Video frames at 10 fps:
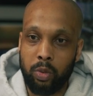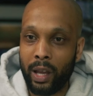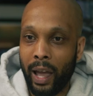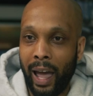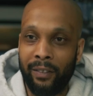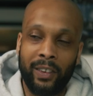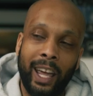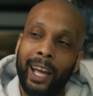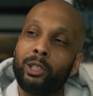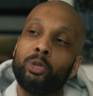We haven't
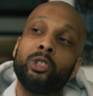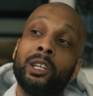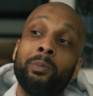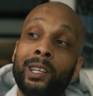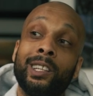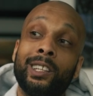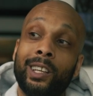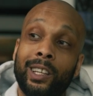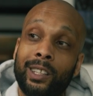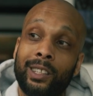had to ship
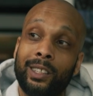anything,